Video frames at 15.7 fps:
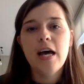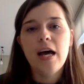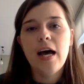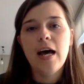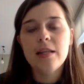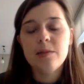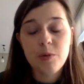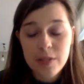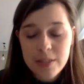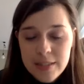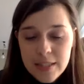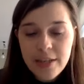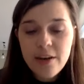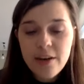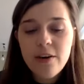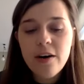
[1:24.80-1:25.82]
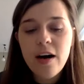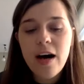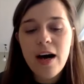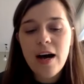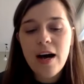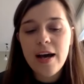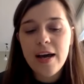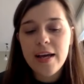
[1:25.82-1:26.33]
at Politico,
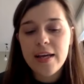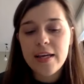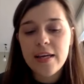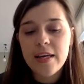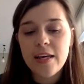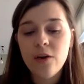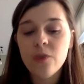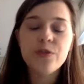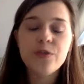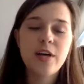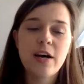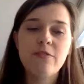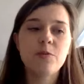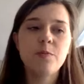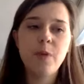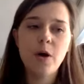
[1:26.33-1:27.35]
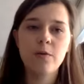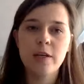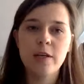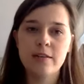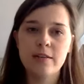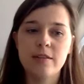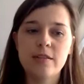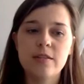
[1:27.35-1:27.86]
I also cover
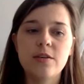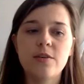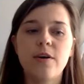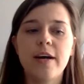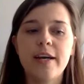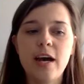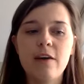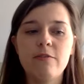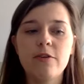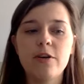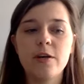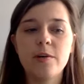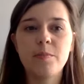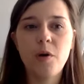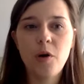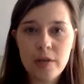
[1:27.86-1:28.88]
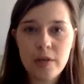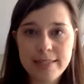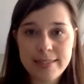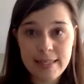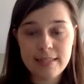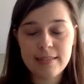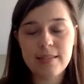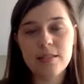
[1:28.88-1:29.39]
Poland. So I cover
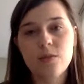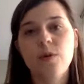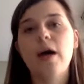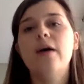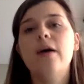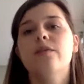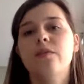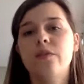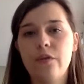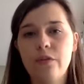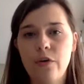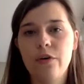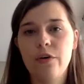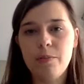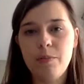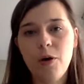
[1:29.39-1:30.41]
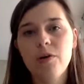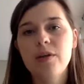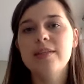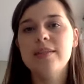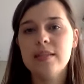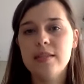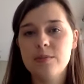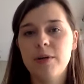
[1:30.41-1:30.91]
politics as well, not only
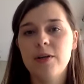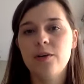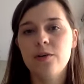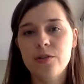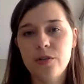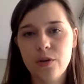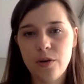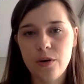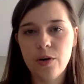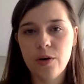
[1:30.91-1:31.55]
policies, but also